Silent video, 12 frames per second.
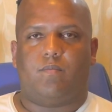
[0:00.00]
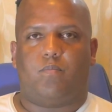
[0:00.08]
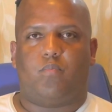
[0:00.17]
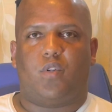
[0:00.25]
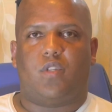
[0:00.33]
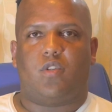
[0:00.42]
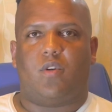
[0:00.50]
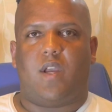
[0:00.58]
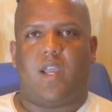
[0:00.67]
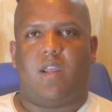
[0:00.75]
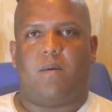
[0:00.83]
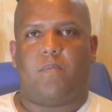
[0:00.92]
printer
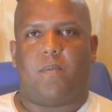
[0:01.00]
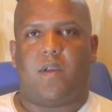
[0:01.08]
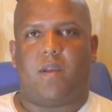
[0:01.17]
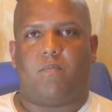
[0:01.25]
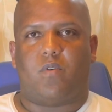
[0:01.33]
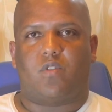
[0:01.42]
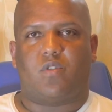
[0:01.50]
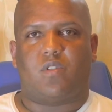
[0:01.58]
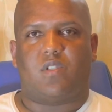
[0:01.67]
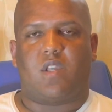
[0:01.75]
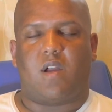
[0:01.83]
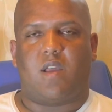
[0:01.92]
ate up the paper, so it's
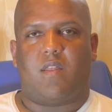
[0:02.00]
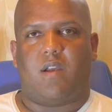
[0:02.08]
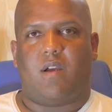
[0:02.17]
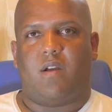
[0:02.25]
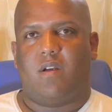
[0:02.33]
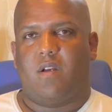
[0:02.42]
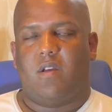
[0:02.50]
stuck in there.